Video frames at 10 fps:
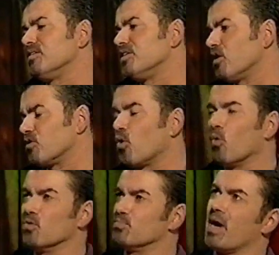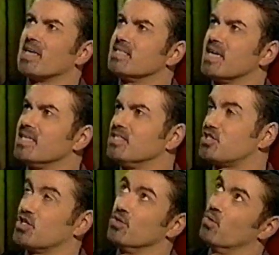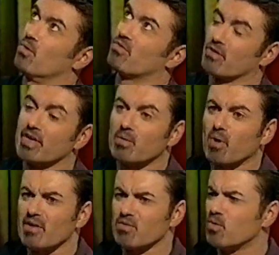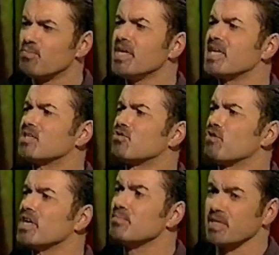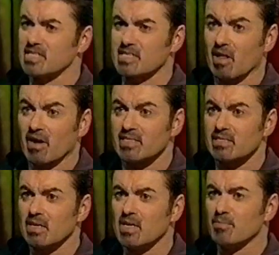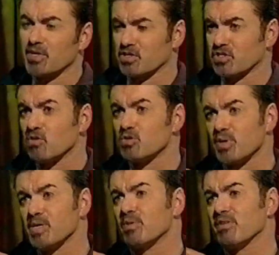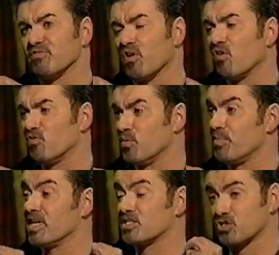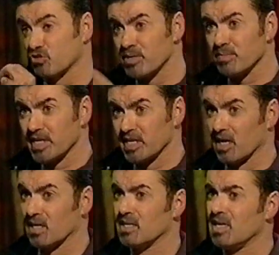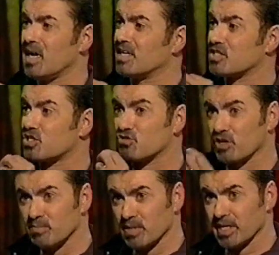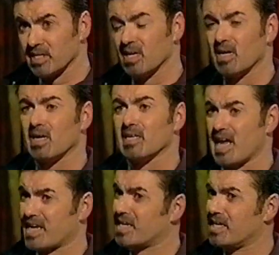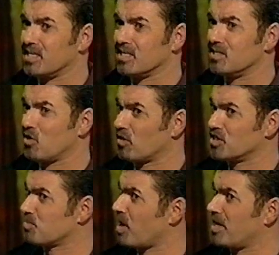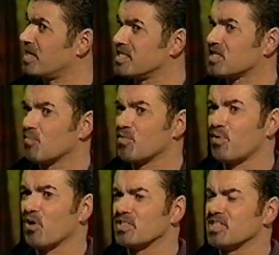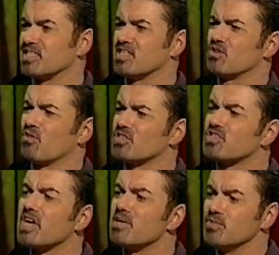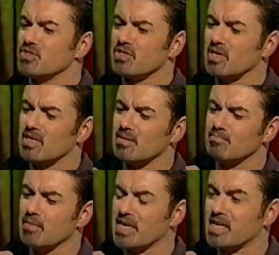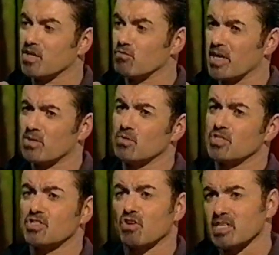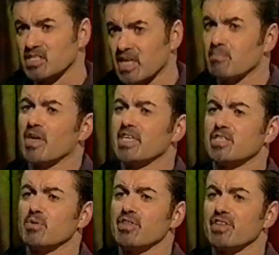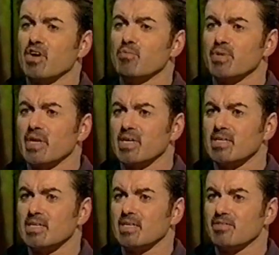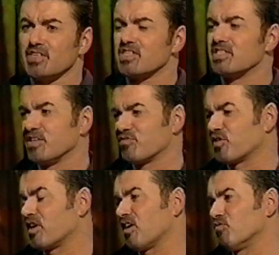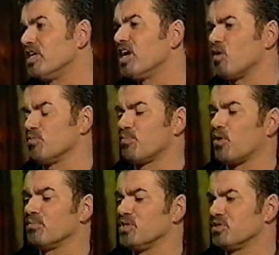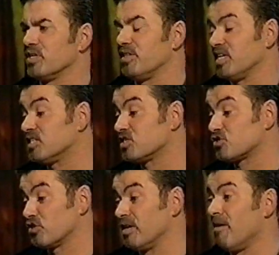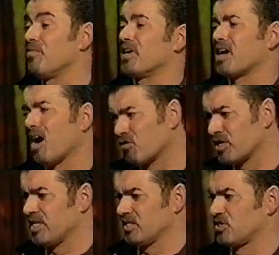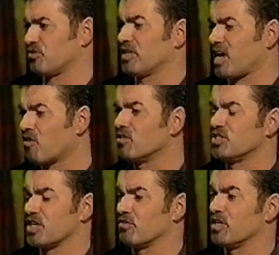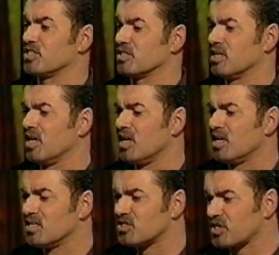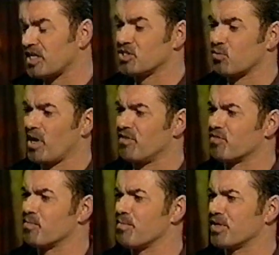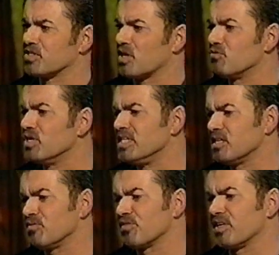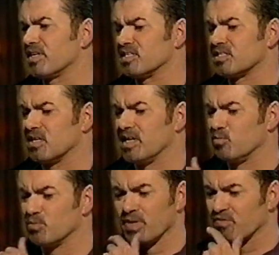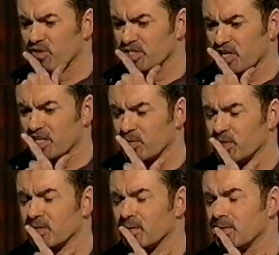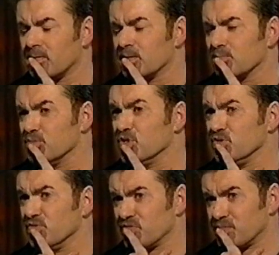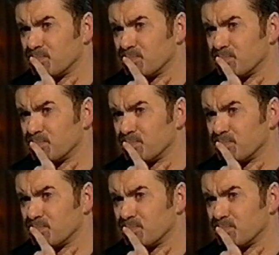you know, called Band-Aid 2 or 3 or whatever would be incredibly slight, because those people involved would be extremely young and extremely lacking in knowledge about any type of politics. It's not the same as making a record to try and send money to Ethiopia. This is different, and I really hope the pop music, the industry, the current generation, stays away from it, because I really don't think it would be a very genuine move.